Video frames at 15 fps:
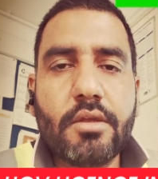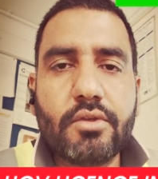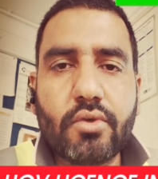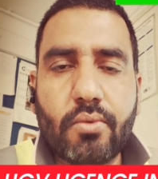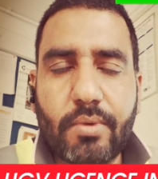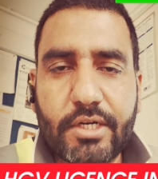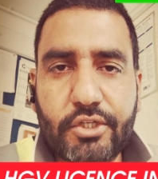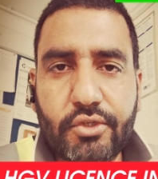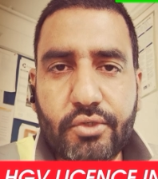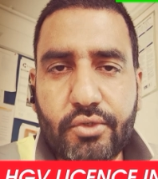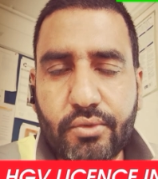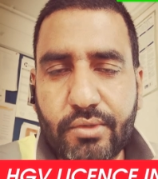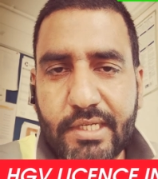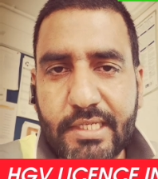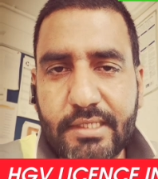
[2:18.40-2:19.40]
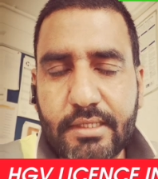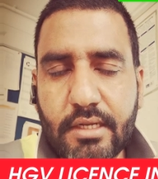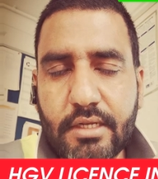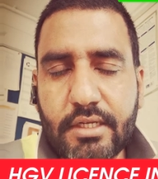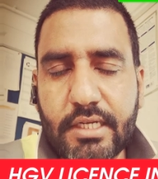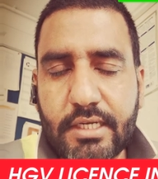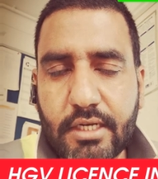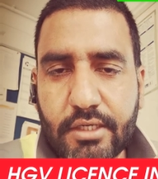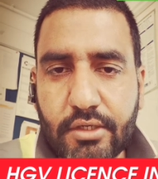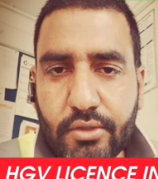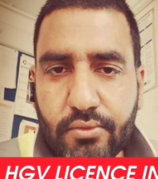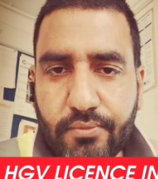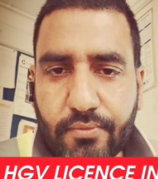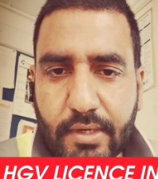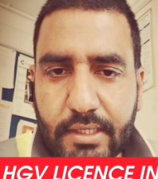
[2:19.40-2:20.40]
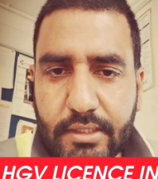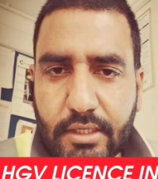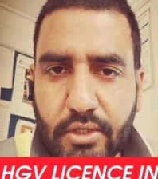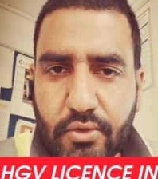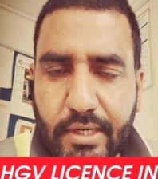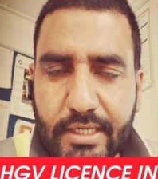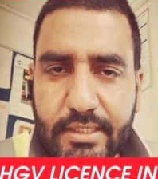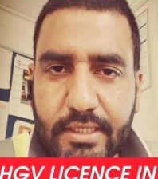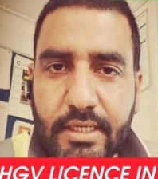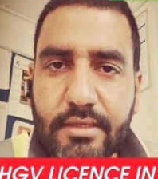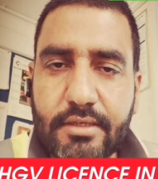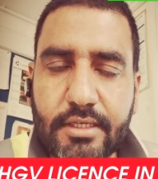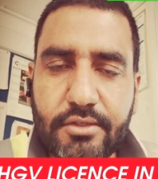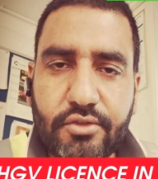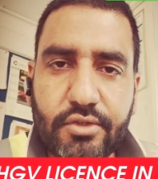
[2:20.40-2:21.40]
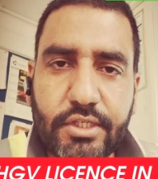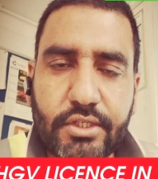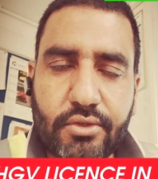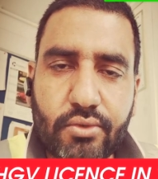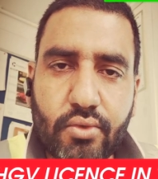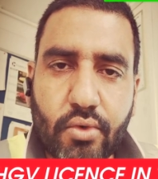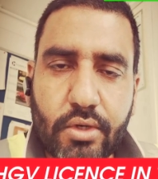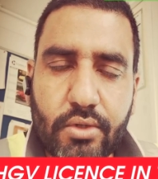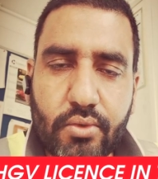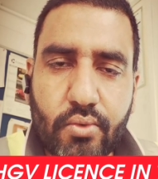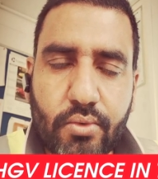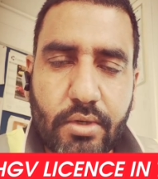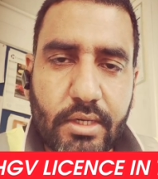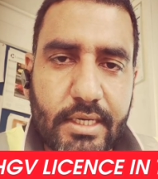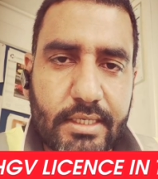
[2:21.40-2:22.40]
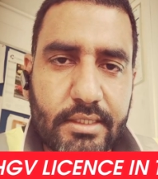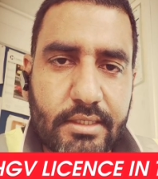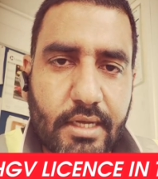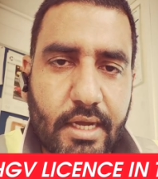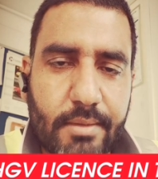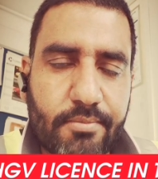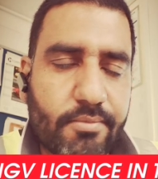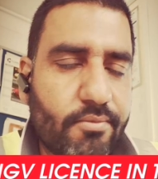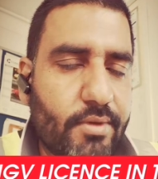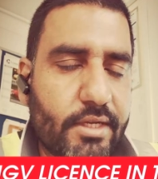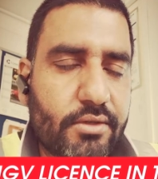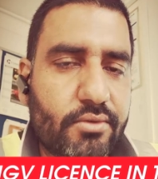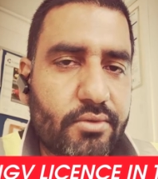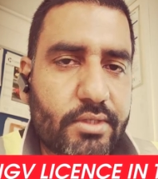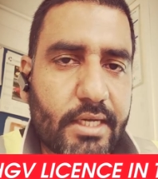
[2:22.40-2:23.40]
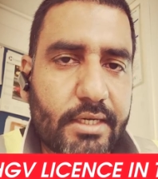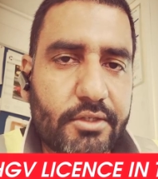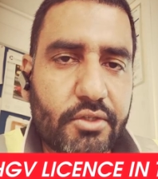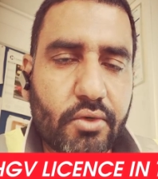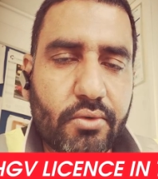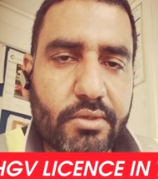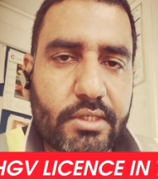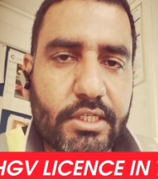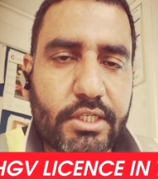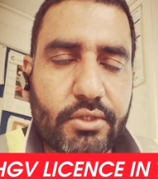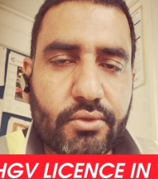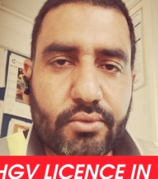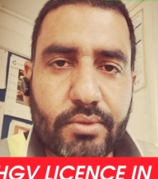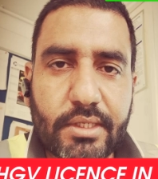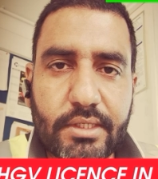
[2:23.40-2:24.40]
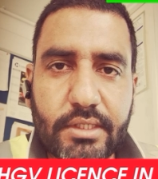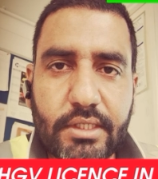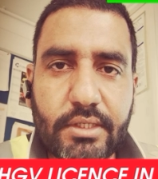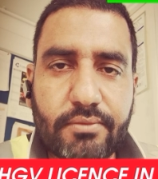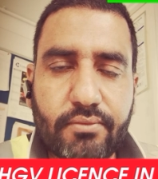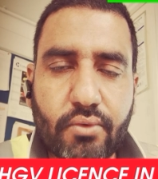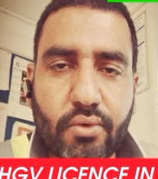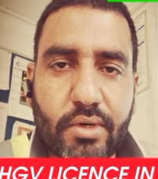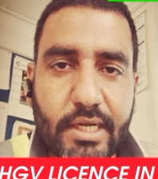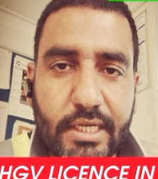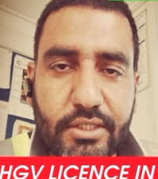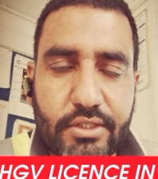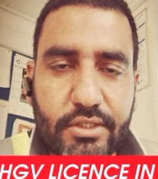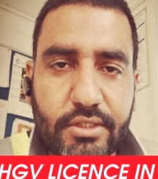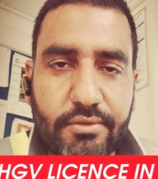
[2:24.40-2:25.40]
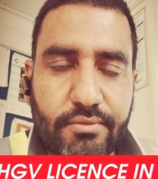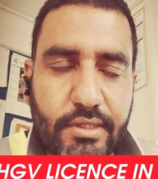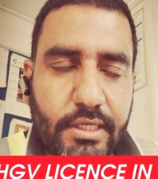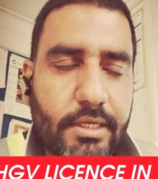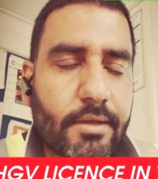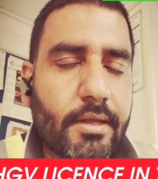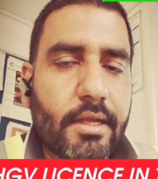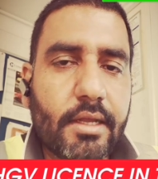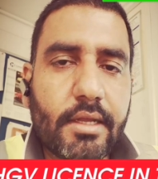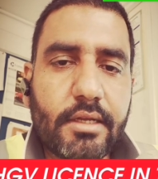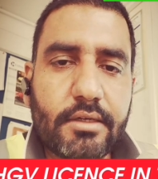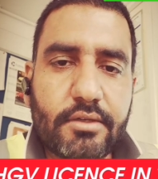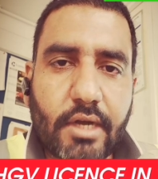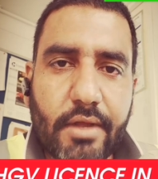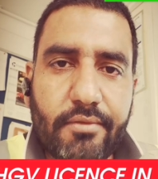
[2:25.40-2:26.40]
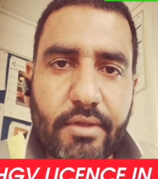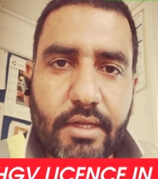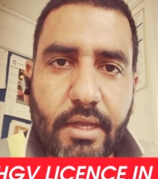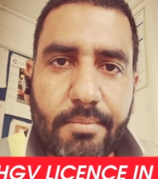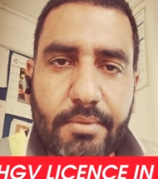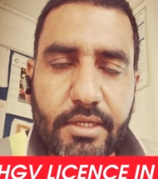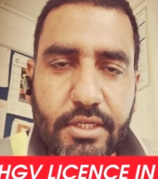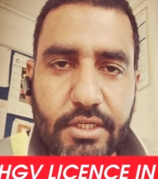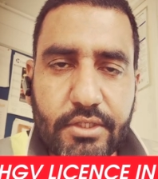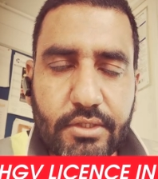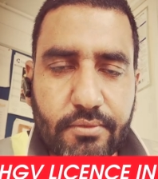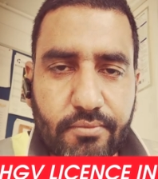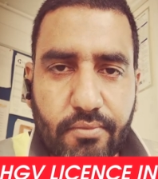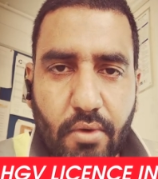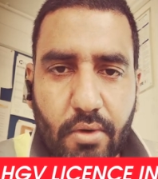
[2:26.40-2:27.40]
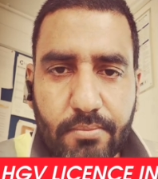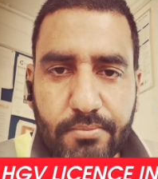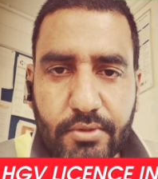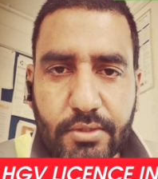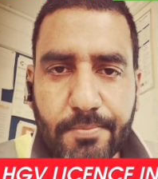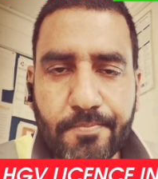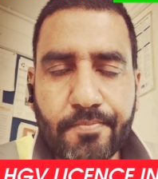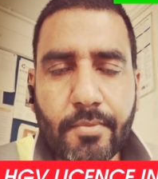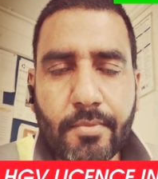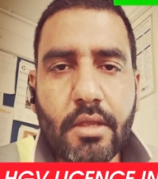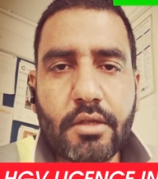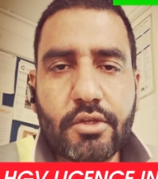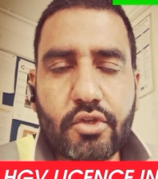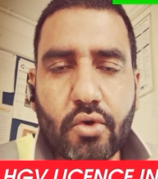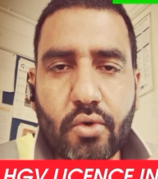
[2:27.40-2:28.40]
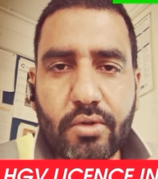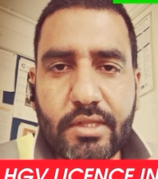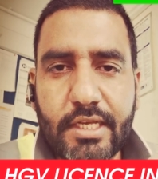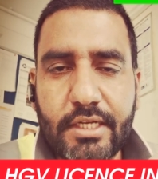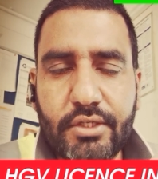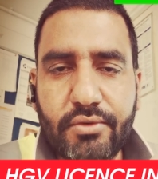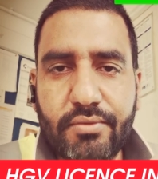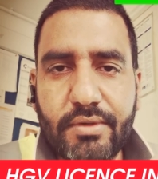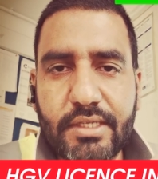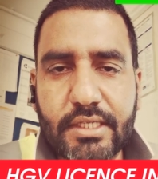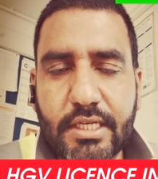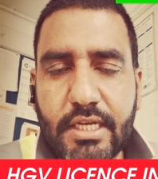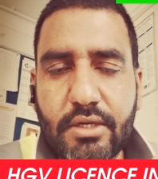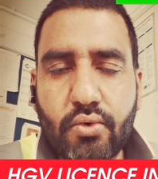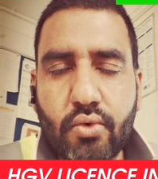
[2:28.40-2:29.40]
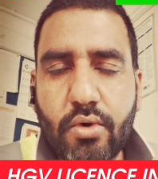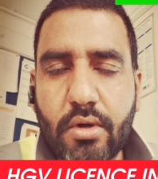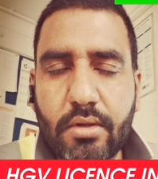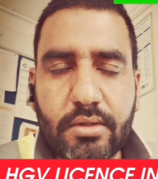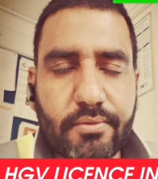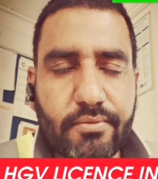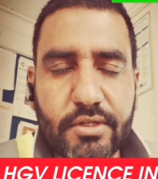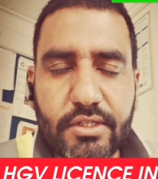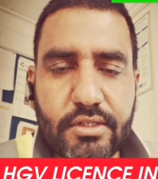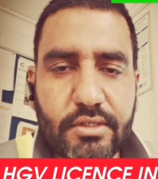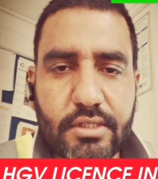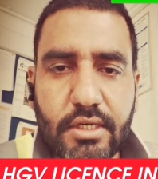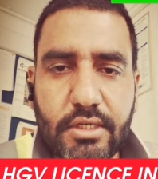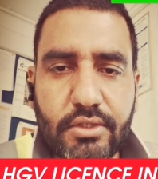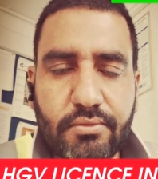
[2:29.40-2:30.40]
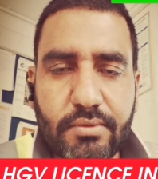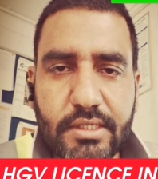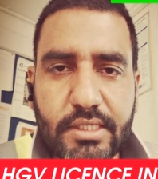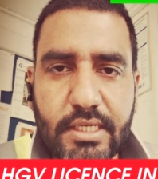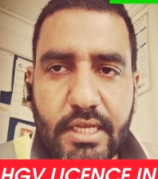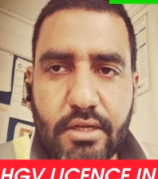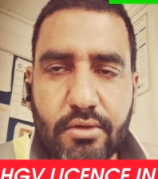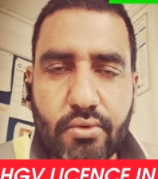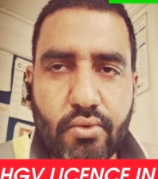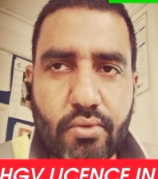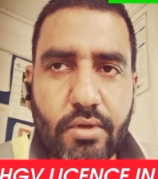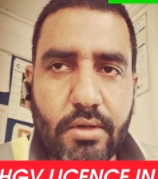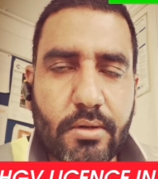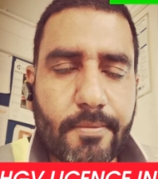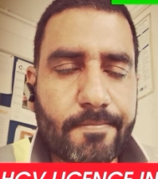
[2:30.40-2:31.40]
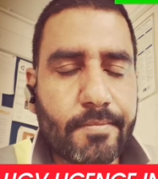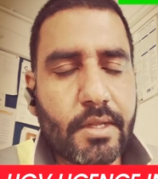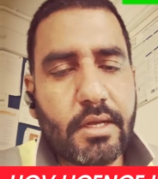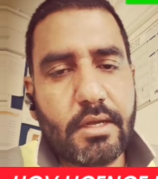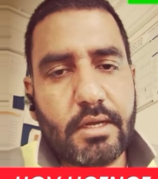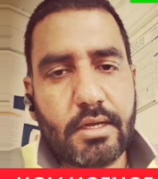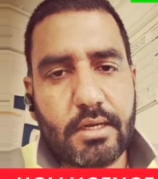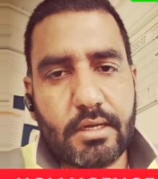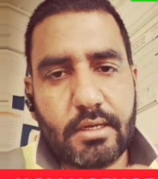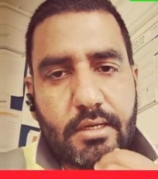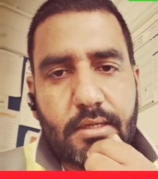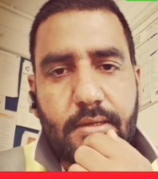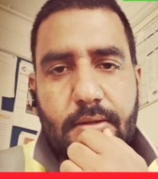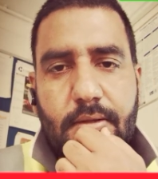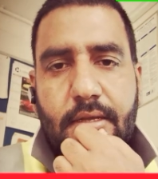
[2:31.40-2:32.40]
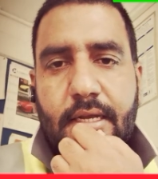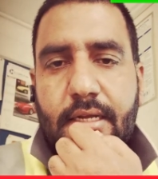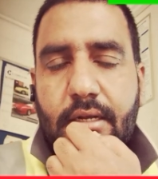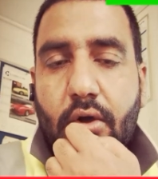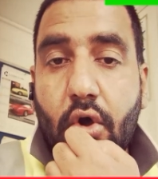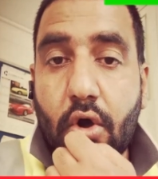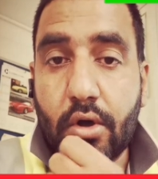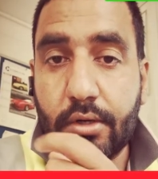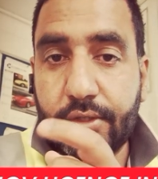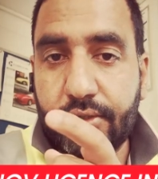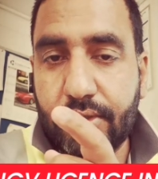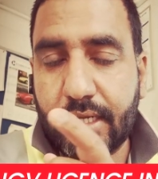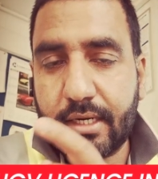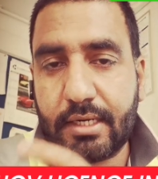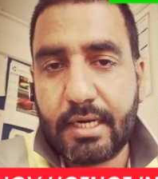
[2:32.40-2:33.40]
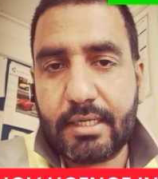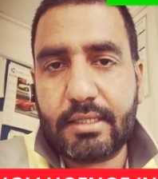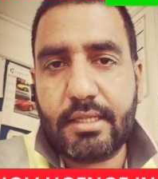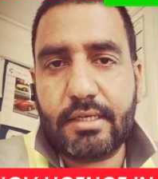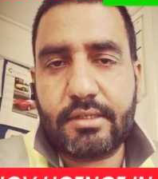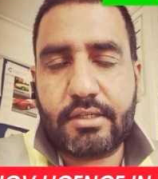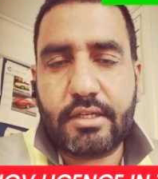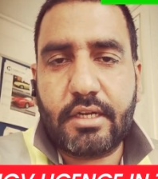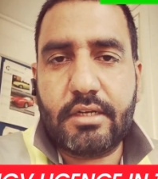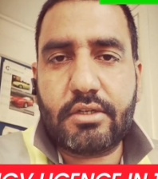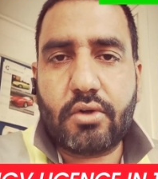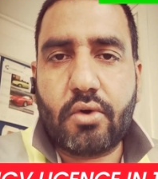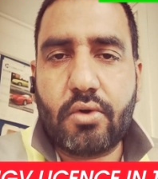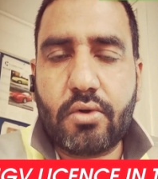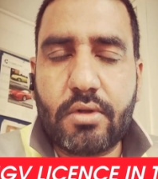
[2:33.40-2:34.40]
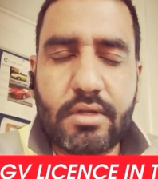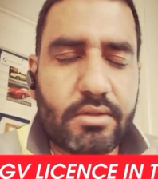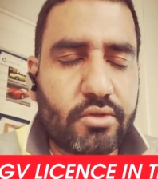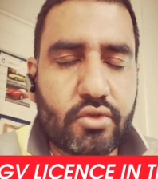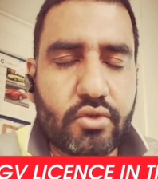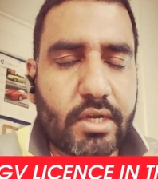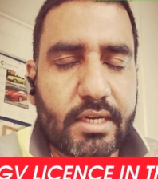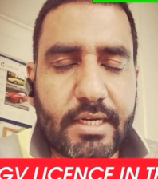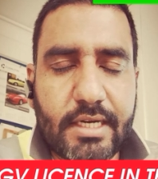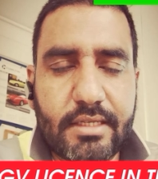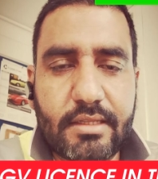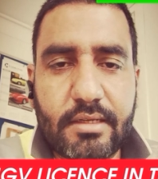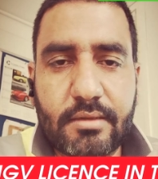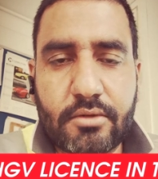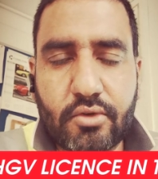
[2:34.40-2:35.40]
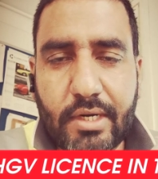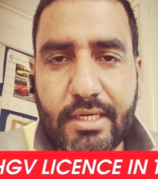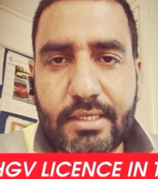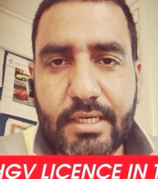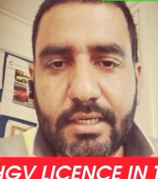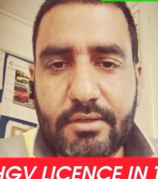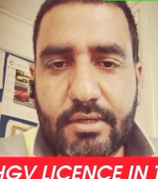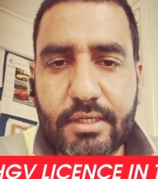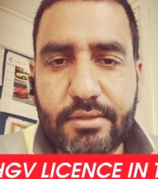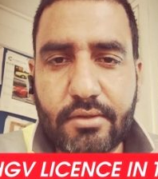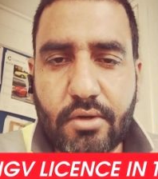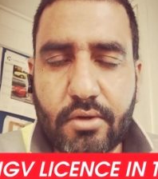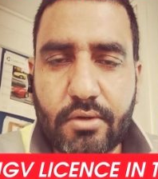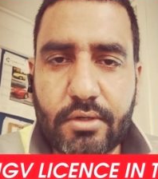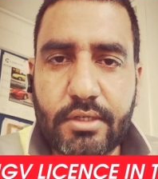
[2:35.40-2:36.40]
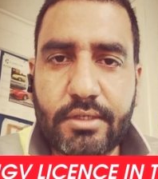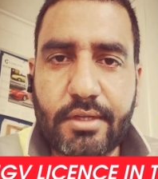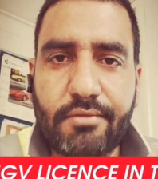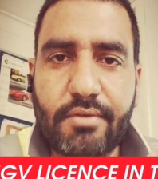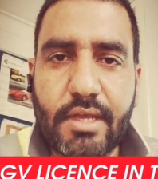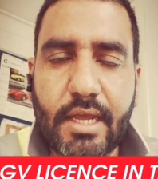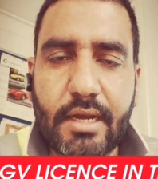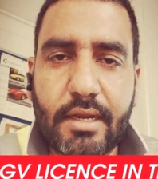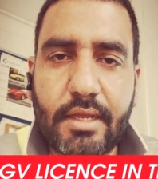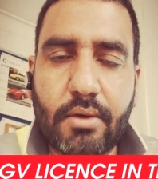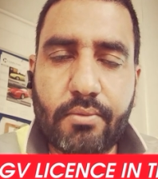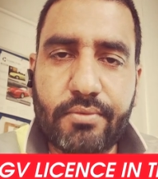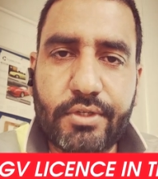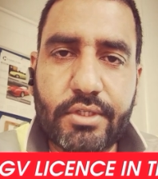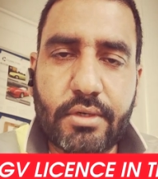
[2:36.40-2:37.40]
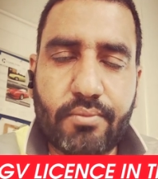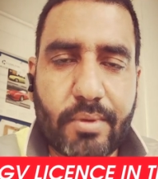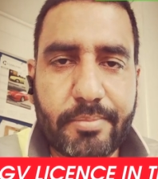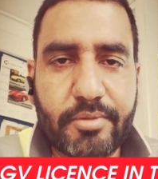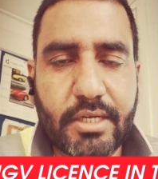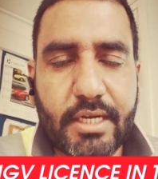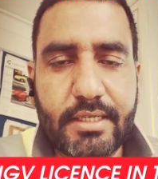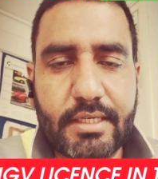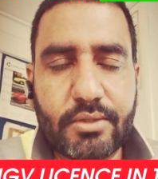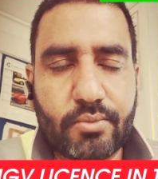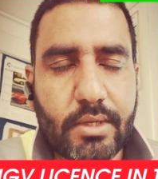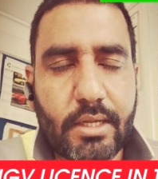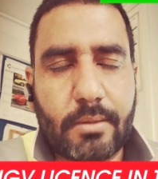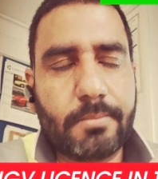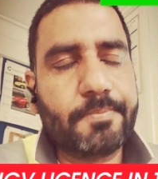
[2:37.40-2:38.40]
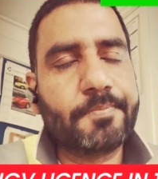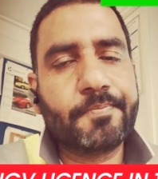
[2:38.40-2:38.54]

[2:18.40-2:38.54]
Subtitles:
So what you do is, in order to find the correct address, you need to go on Google and type where to send your D2 and D4 HGV driving application forms. So there you will see Google, the first result you will see on Google, or you can get the result on, you can get the correct address on a DVLA official website as well.